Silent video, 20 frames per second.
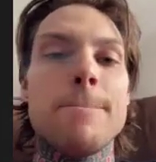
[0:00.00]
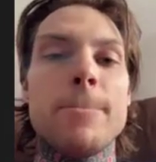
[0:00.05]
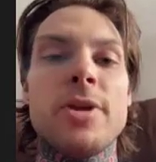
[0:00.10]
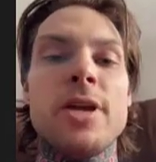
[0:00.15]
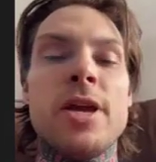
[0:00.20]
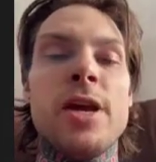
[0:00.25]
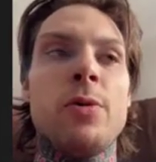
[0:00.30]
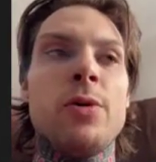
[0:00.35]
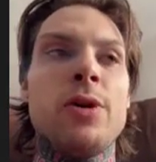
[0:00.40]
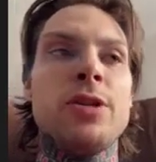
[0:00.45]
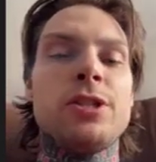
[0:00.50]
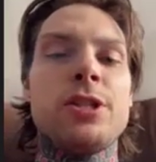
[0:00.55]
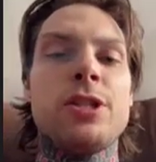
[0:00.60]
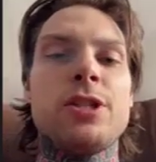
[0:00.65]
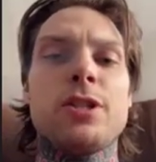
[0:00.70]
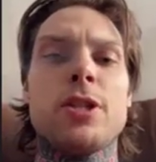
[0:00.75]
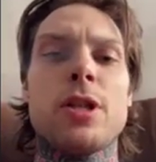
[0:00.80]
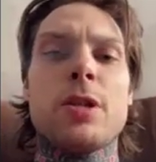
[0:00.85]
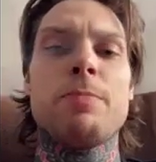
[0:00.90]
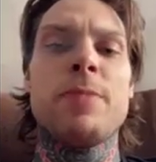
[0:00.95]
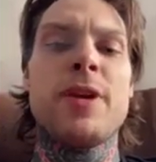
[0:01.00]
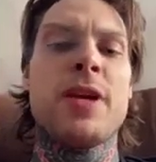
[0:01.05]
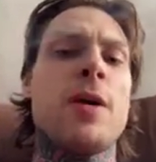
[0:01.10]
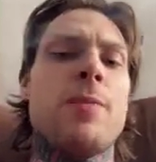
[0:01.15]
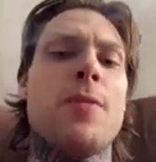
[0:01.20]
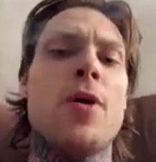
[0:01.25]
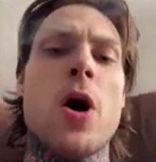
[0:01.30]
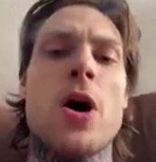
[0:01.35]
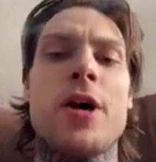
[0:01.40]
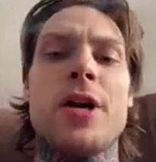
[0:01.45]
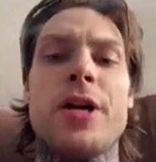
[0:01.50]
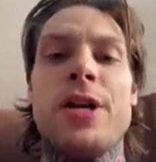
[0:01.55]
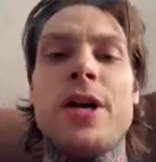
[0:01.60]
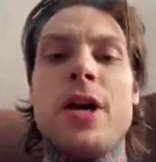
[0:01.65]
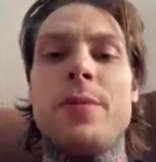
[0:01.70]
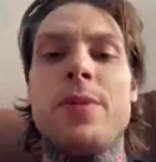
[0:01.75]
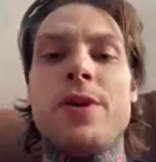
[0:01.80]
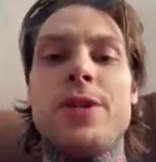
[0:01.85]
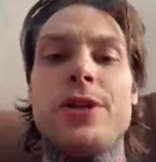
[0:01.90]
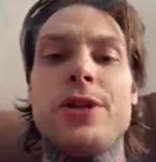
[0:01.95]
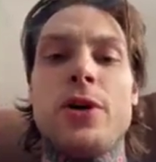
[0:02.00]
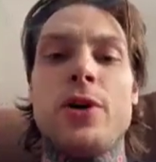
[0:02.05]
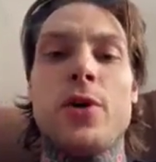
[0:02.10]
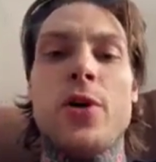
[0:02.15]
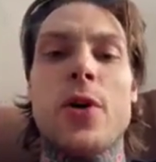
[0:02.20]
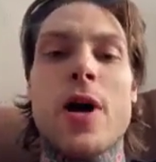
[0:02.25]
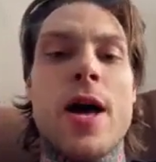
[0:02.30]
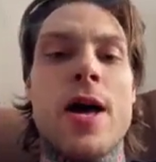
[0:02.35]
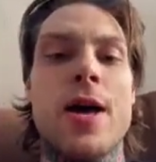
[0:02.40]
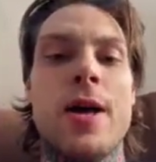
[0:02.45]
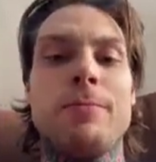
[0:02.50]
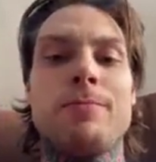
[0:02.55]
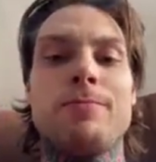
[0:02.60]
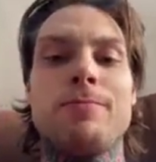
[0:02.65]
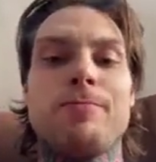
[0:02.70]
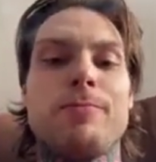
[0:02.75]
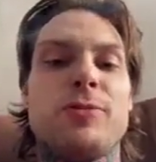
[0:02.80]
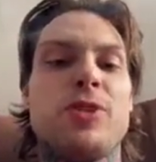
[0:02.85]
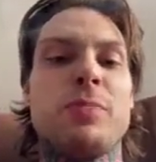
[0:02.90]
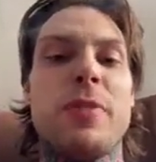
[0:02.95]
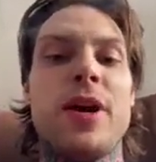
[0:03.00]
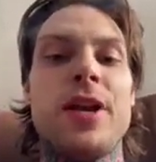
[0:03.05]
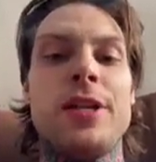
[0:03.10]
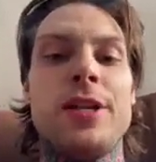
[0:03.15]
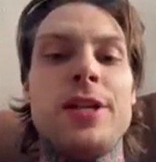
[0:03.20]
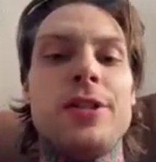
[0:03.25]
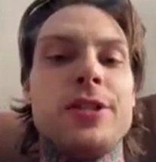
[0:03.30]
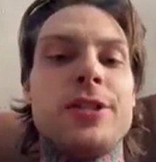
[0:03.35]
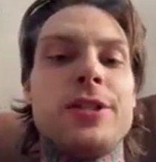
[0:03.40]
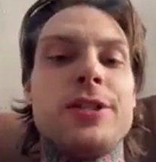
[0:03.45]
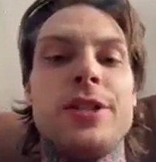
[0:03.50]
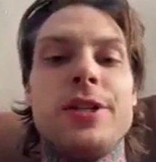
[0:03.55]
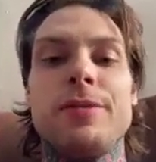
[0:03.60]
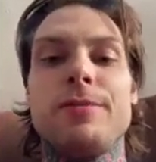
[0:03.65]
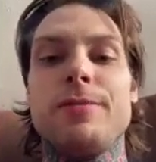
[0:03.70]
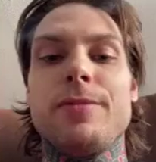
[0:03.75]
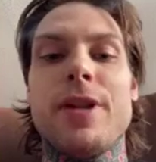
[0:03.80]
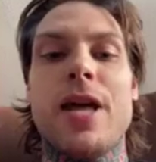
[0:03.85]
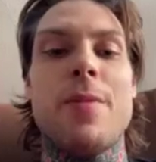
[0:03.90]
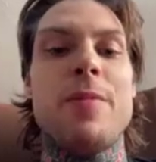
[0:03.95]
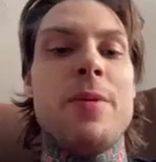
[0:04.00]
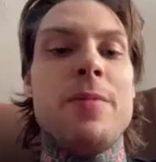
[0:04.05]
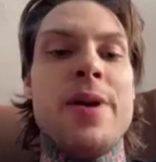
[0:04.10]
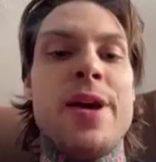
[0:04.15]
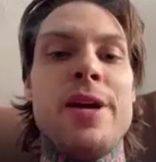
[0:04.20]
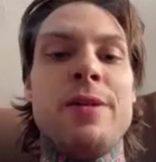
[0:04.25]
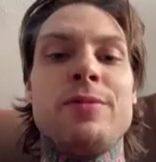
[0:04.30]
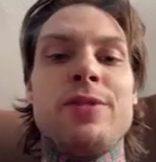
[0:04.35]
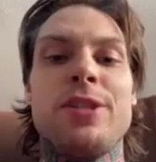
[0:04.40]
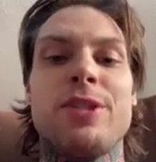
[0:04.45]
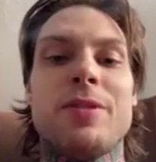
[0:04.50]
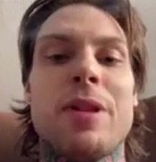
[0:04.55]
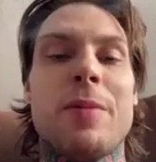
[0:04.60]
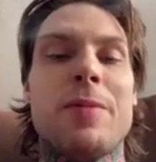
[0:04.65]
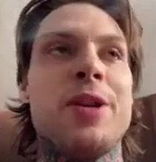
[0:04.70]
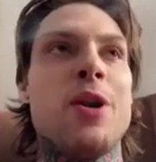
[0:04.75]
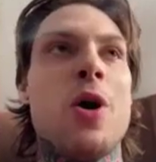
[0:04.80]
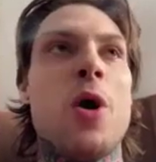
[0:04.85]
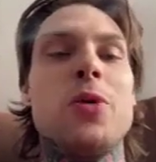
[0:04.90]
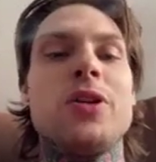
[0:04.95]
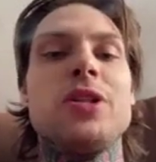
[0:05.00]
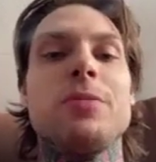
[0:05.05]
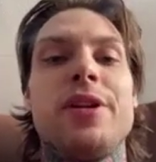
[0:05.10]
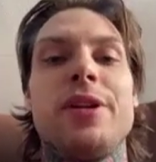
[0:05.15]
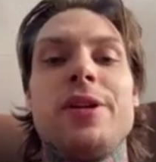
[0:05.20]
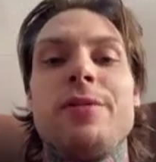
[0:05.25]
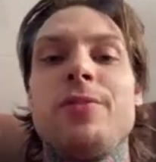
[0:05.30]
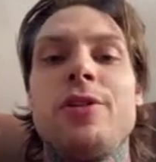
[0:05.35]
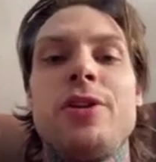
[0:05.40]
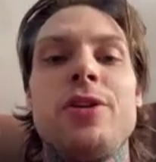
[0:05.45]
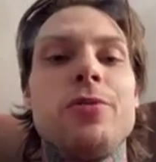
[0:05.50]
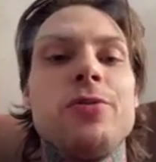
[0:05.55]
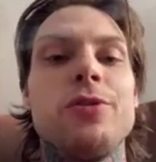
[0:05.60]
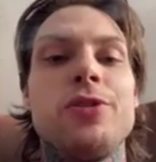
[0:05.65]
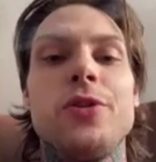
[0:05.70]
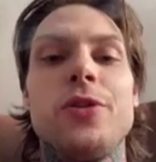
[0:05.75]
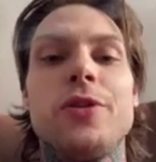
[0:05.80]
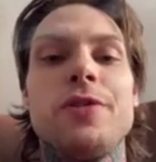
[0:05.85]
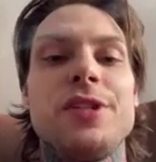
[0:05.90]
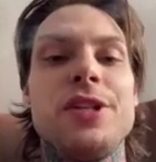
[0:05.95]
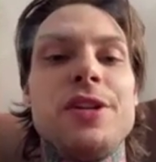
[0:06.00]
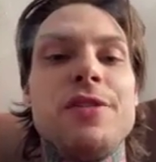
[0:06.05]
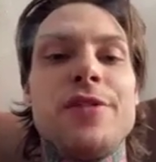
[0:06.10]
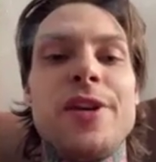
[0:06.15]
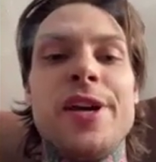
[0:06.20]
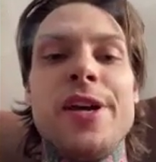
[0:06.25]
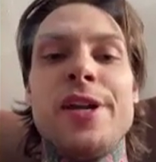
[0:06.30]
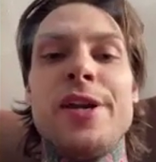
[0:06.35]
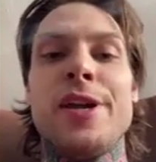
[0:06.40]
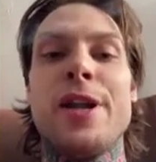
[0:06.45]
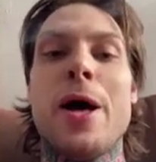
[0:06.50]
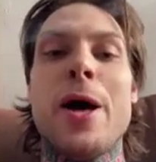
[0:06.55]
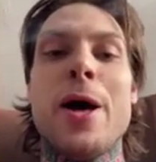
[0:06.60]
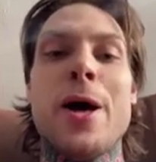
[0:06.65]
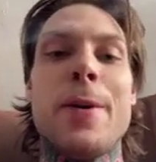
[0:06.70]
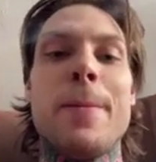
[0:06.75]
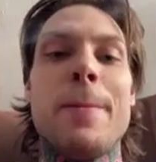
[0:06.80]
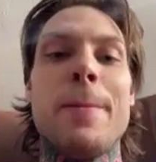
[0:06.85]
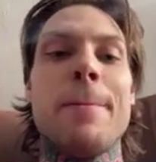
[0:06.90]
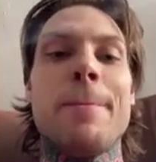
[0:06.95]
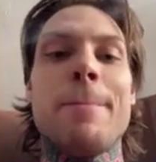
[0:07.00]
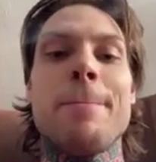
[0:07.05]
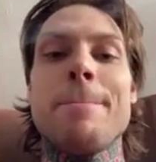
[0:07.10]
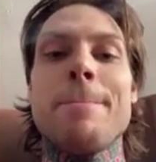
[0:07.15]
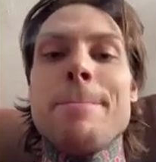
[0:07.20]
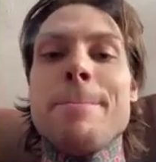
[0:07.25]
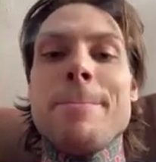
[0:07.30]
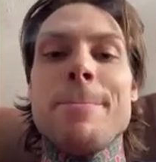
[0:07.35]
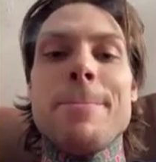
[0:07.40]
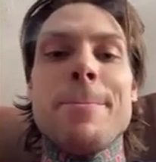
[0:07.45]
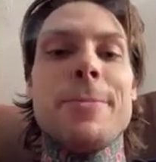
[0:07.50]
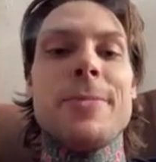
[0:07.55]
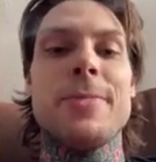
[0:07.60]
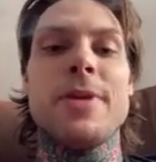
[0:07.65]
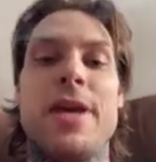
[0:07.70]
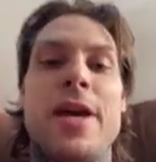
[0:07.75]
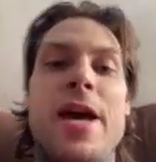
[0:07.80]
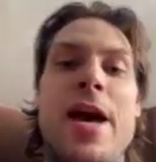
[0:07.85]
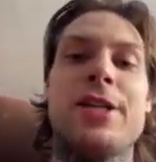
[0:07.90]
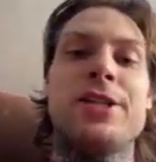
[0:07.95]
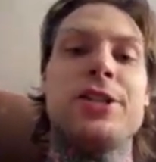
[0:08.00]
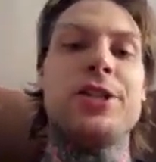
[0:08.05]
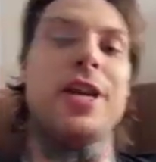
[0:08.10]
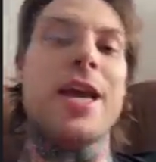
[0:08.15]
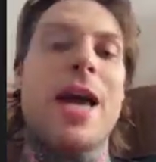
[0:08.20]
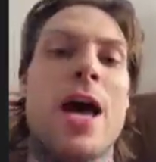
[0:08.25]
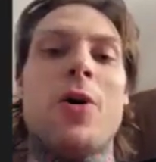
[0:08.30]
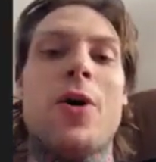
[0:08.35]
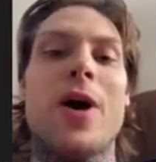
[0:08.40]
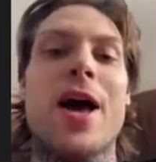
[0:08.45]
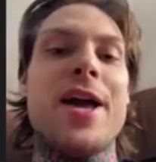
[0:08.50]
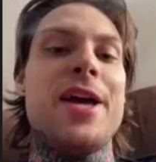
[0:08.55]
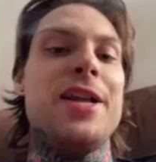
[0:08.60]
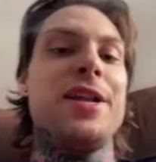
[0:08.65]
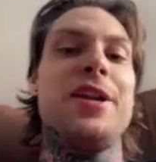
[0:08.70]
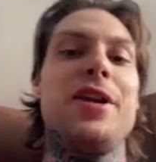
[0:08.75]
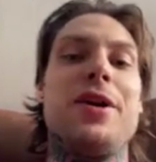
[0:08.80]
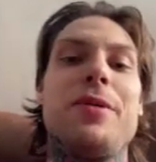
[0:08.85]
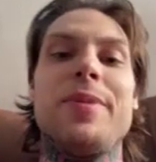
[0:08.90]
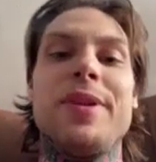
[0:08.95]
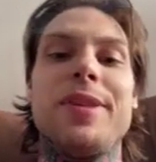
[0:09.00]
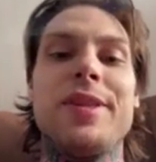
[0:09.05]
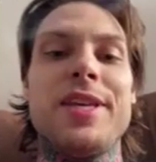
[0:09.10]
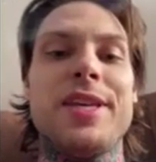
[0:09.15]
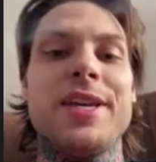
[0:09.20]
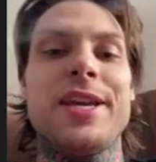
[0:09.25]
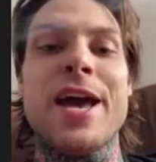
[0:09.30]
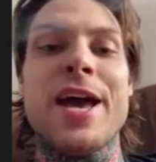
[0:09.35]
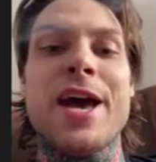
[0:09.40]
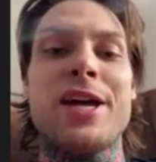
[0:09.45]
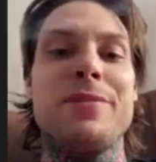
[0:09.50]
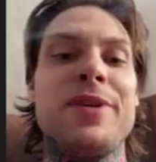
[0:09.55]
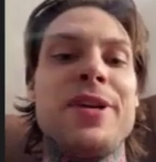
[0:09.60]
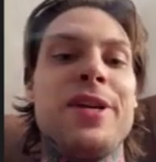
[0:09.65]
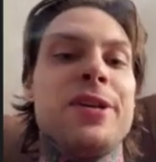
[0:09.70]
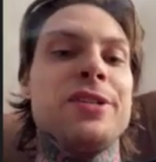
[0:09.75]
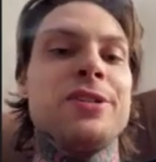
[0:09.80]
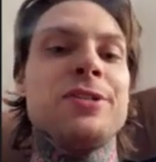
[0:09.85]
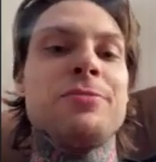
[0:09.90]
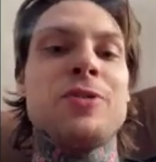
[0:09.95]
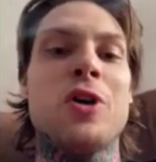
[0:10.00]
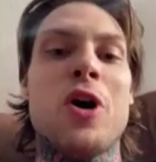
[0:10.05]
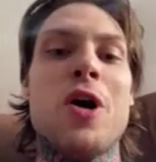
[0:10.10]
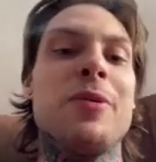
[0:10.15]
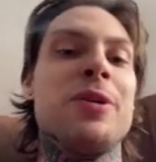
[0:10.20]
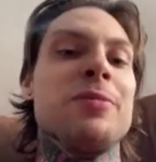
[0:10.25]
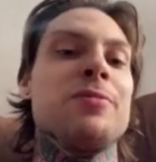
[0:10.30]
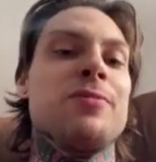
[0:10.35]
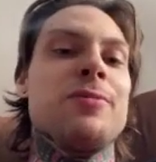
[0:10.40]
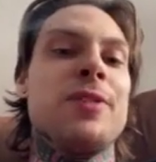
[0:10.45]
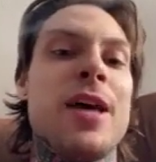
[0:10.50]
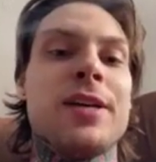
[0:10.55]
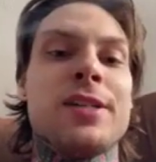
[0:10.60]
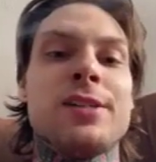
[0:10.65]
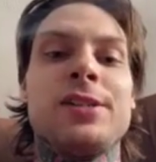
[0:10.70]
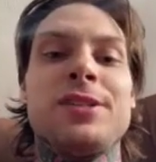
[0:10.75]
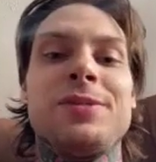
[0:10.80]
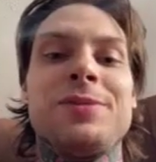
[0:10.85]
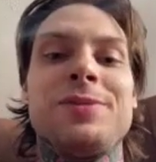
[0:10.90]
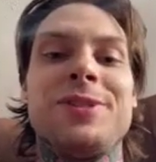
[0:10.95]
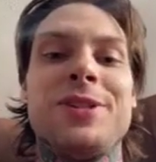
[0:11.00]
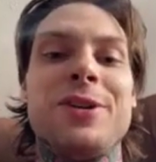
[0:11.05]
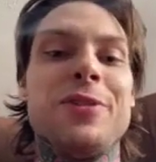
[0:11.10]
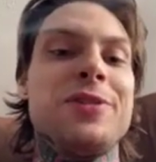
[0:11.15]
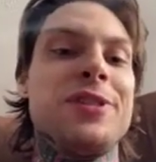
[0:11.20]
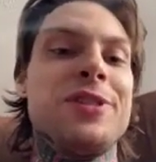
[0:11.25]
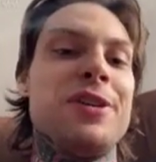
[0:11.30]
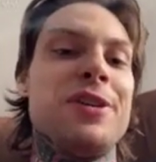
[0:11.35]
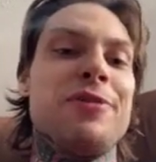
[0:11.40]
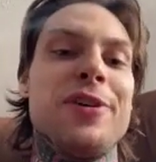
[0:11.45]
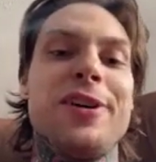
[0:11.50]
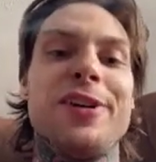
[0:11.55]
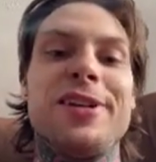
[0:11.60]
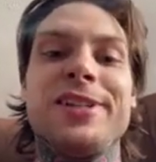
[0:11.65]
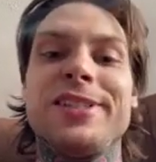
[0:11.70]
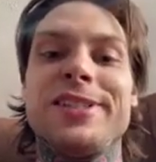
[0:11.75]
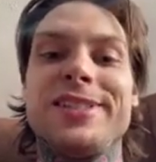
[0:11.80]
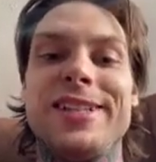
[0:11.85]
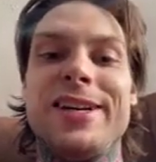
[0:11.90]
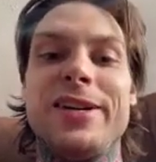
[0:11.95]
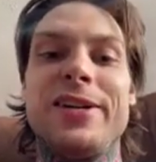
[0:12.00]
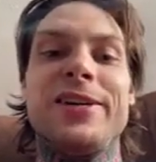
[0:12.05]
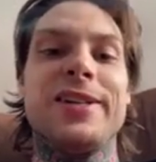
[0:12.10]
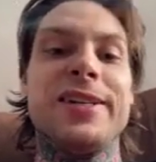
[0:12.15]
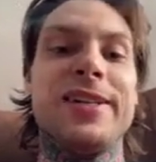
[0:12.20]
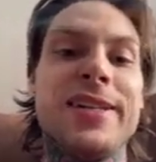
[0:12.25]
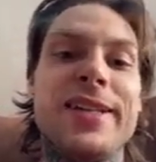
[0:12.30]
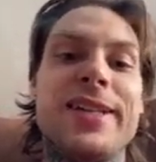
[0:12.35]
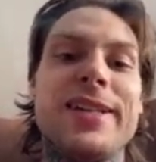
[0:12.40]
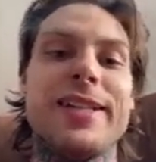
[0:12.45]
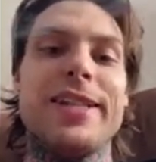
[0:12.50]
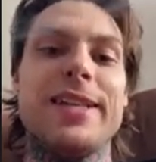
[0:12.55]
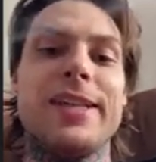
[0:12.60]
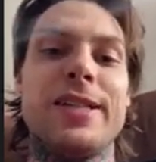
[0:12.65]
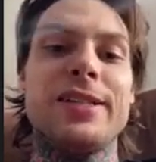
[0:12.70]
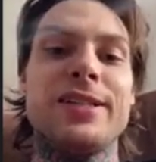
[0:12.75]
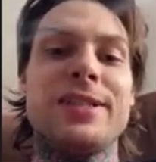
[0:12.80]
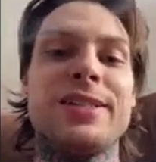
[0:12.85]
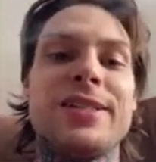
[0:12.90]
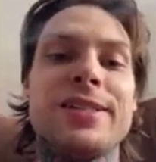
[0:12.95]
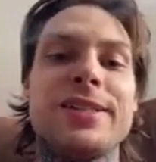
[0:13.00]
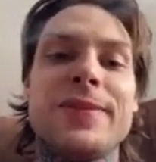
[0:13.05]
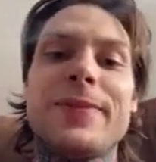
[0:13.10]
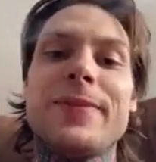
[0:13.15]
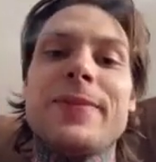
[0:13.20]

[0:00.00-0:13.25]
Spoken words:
yeah, it was just pick up hockey up until I spiked interest in MMA. Just I mean, always been a huge UFC fan. Yeah, actually, how I ended up at the academy because I'm an ex UFC fighter, so it's